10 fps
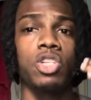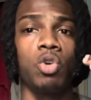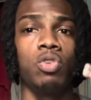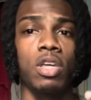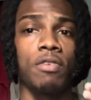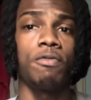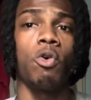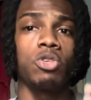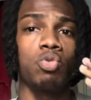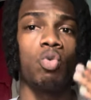are you looking
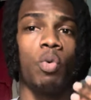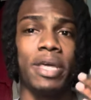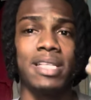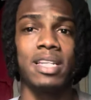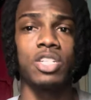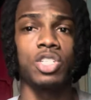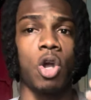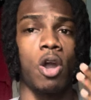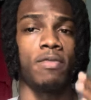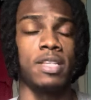forward to going into the
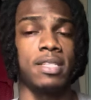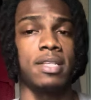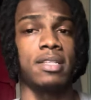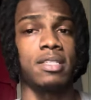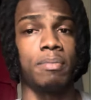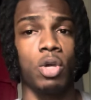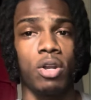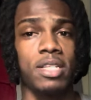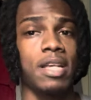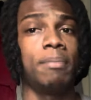start of the season? To be
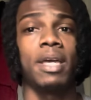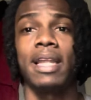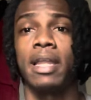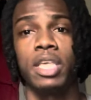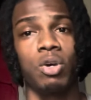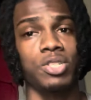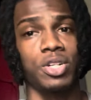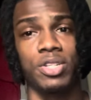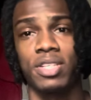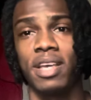honest, I'm looking at the
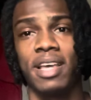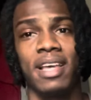youngsters.